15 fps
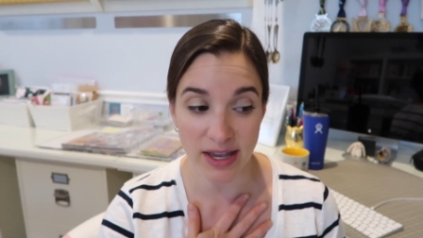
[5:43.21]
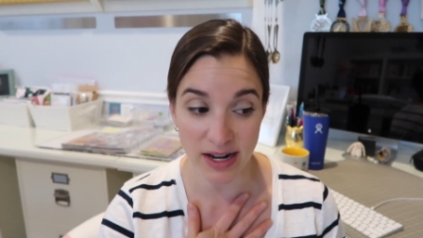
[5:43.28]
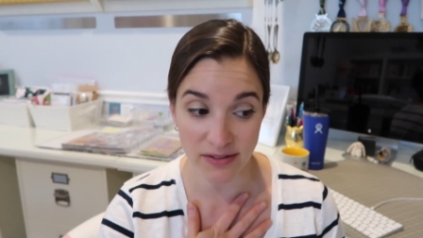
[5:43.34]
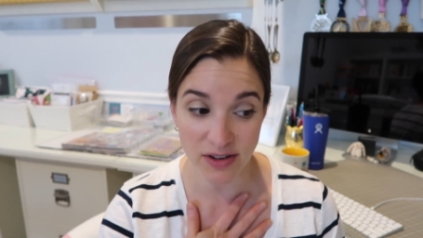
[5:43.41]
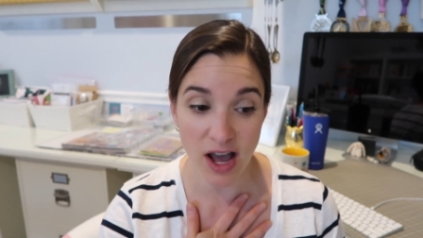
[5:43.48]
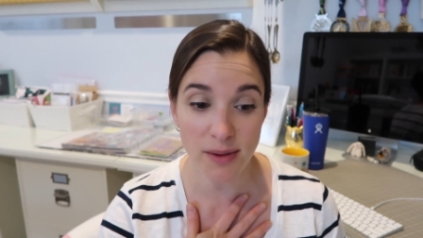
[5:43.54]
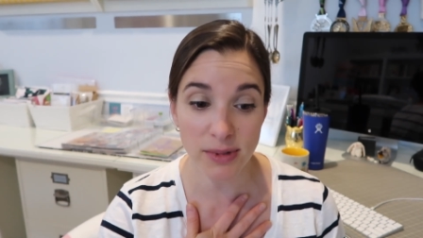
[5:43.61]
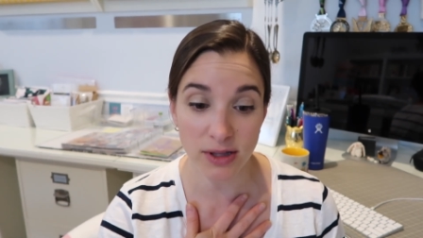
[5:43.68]
And
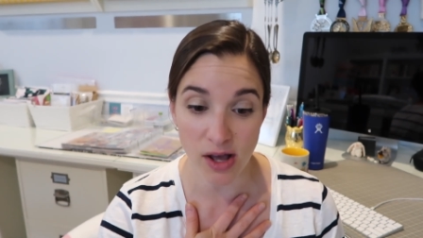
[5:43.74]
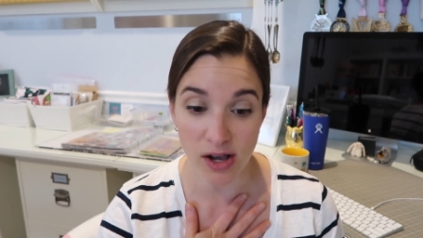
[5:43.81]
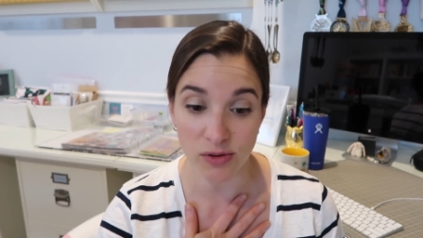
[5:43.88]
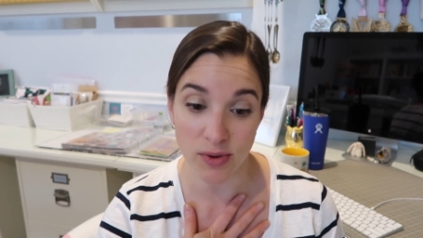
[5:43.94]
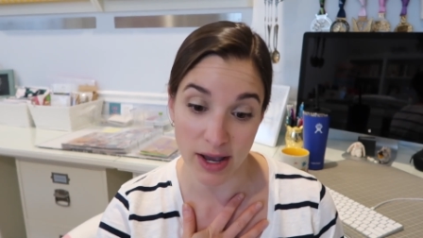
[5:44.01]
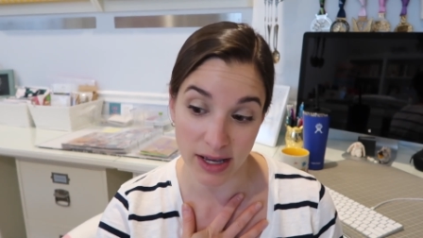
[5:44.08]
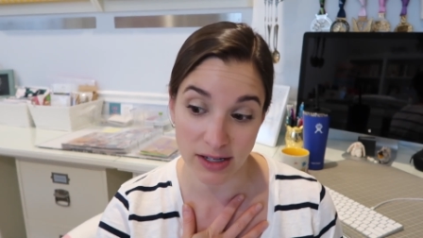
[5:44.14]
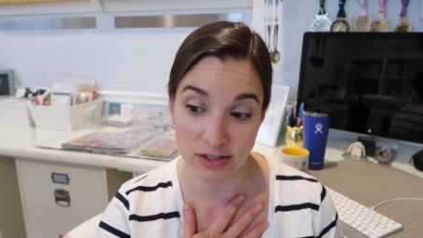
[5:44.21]
I've come a
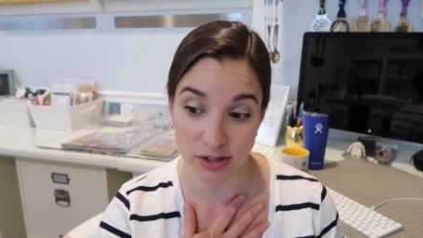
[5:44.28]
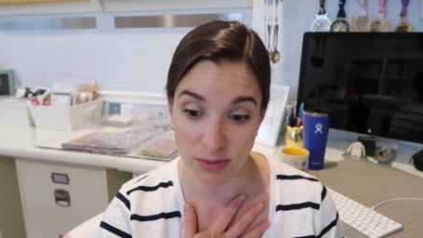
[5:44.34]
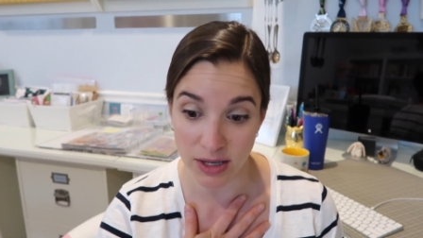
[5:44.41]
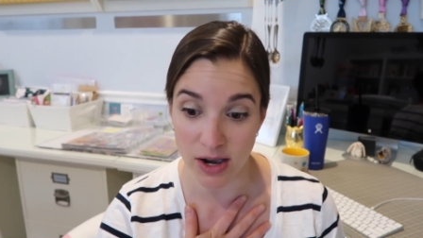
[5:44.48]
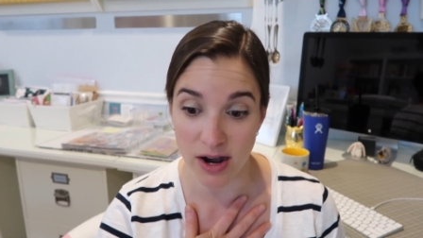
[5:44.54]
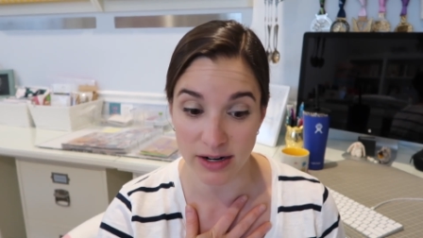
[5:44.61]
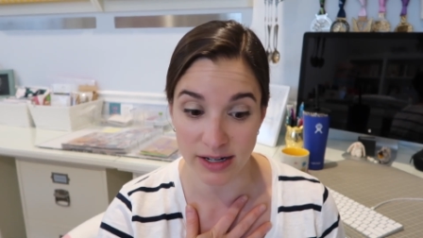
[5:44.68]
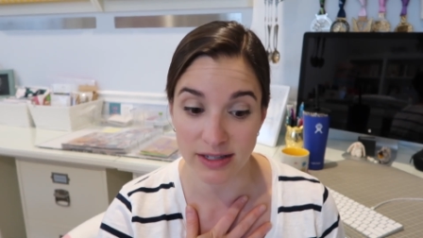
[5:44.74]
long way, to
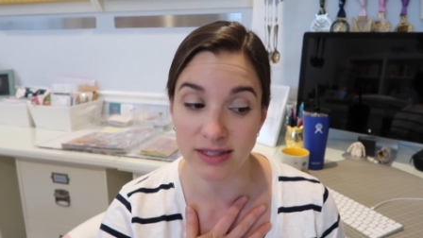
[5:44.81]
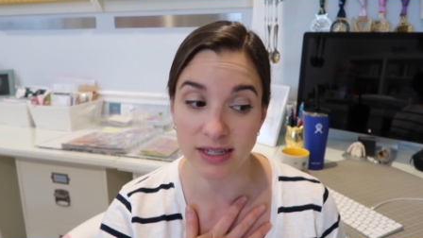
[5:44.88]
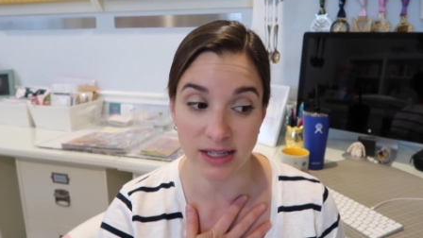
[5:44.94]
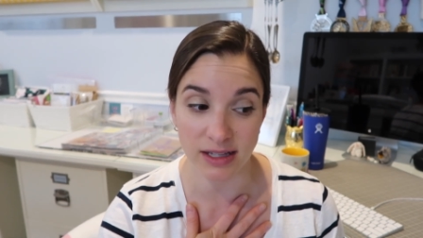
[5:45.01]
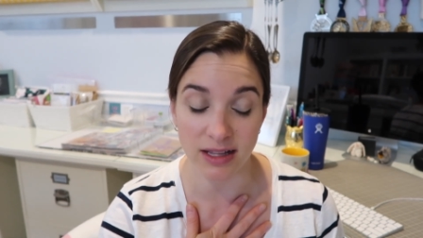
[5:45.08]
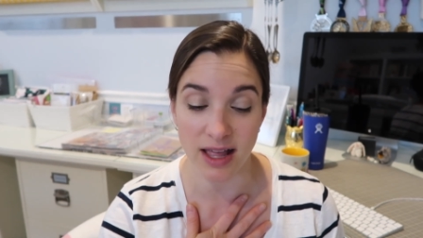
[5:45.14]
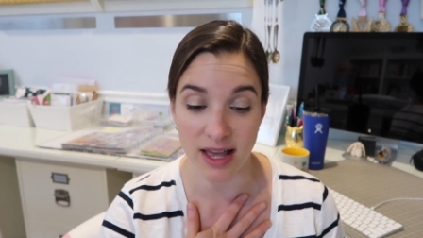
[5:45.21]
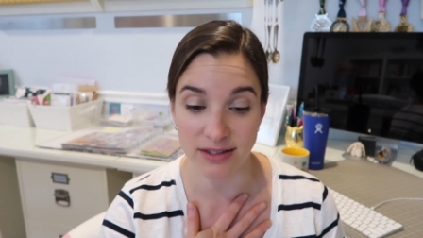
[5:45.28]
be honest,
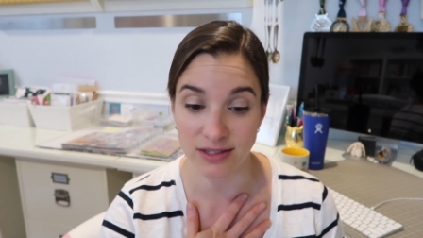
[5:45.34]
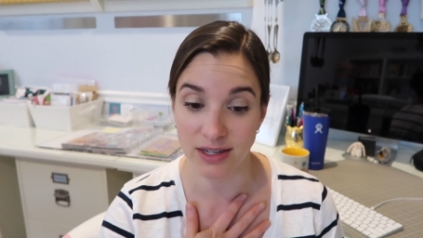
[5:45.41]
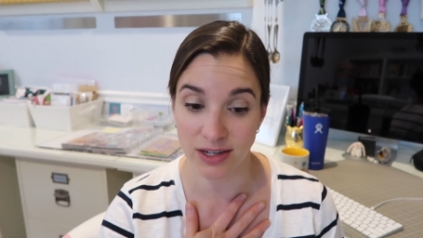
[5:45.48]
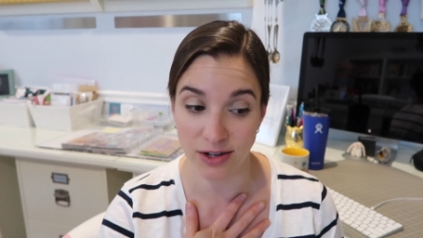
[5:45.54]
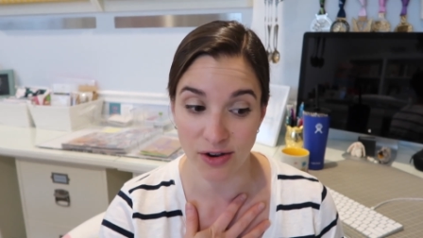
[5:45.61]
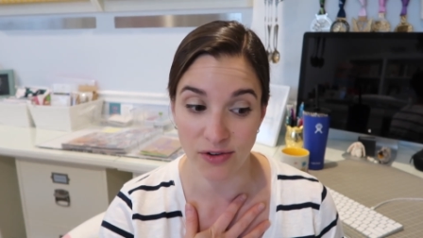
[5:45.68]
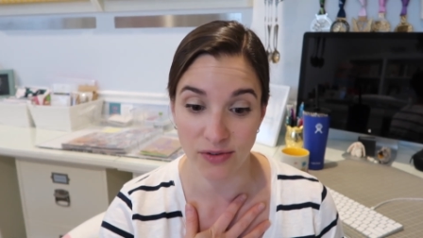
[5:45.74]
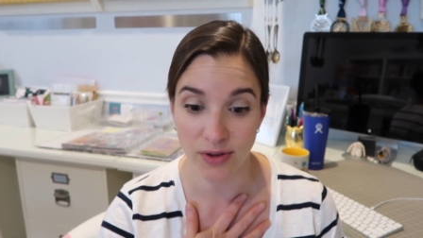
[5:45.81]
in the
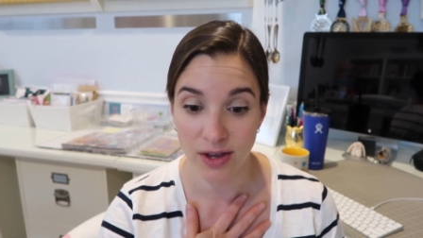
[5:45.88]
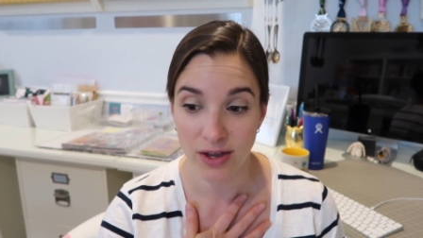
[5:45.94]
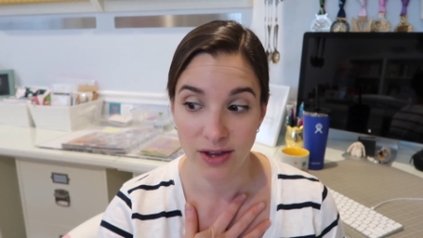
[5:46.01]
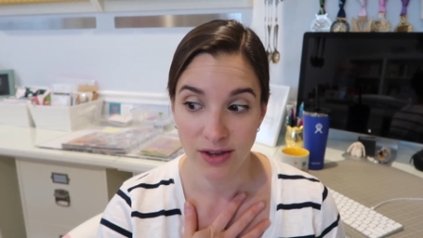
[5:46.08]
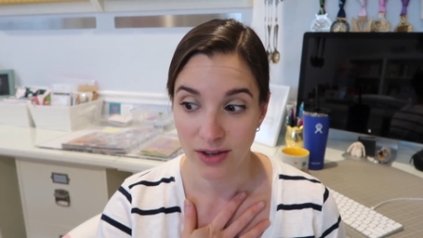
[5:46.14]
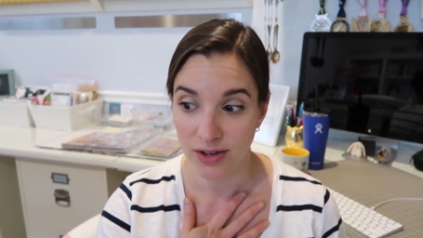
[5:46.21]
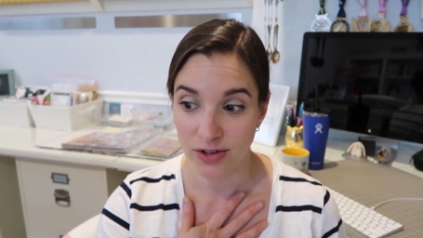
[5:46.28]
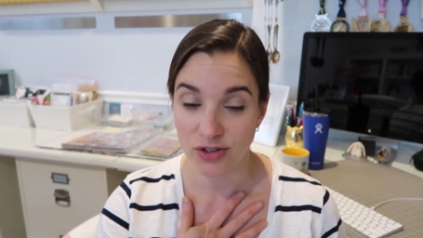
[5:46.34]
last, you know,
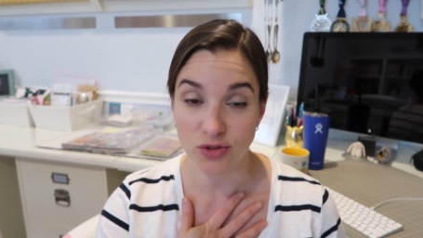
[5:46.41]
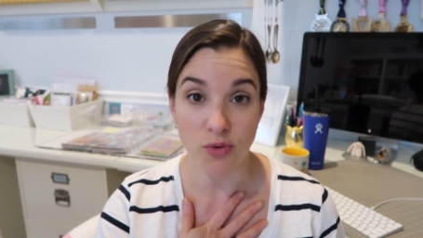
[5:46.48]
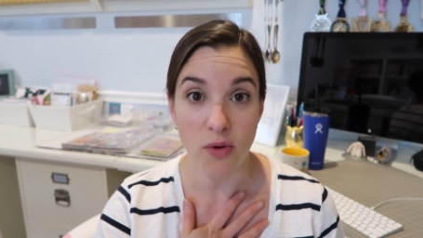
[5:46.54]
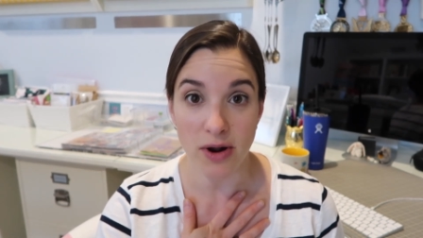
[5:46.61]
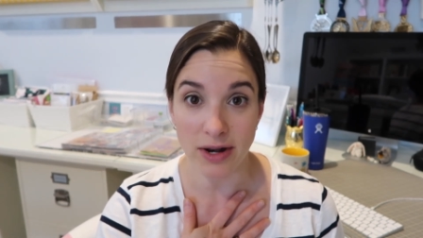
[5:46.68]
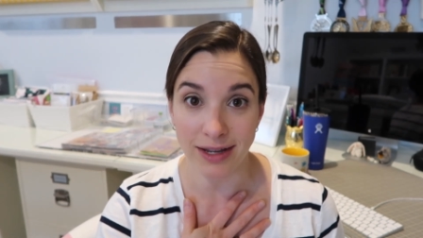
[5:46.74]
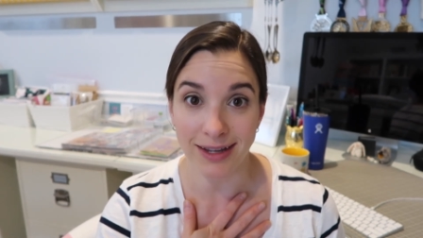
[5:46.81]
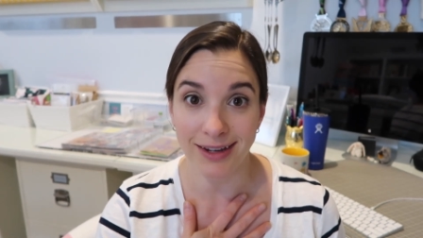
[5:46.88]

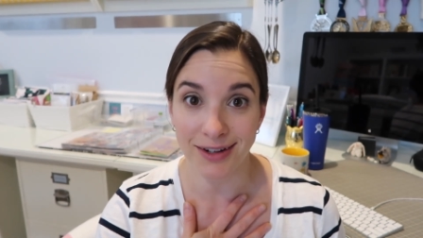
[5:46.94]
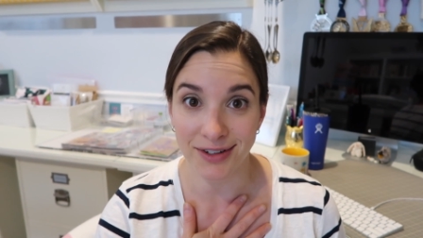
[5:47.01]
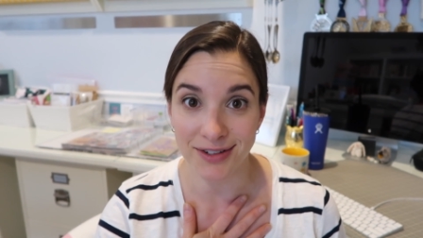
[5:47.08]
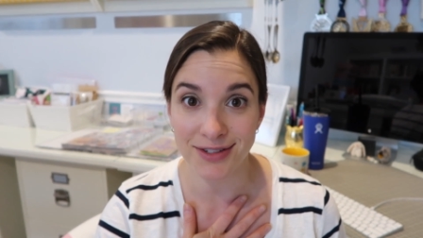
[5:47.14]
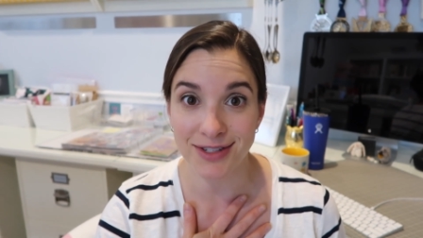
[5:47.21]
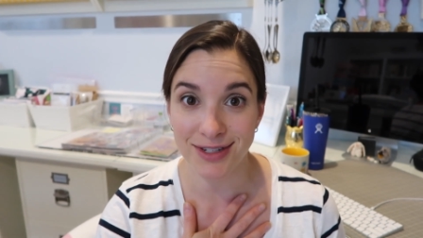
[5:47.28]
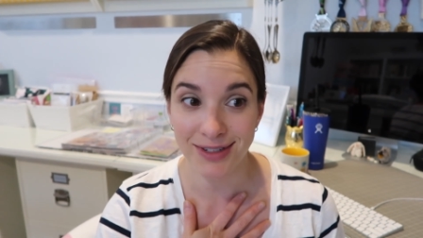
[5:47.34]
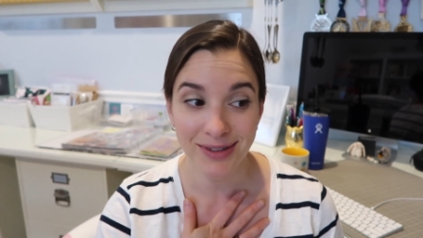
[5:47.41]
twenty
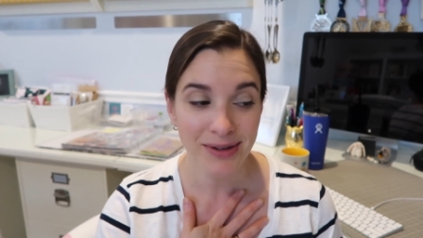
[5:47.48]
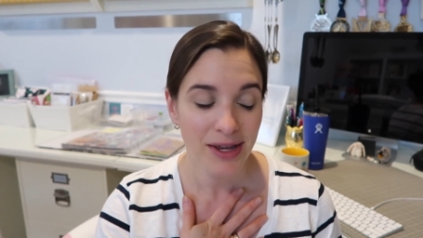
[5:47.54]
years.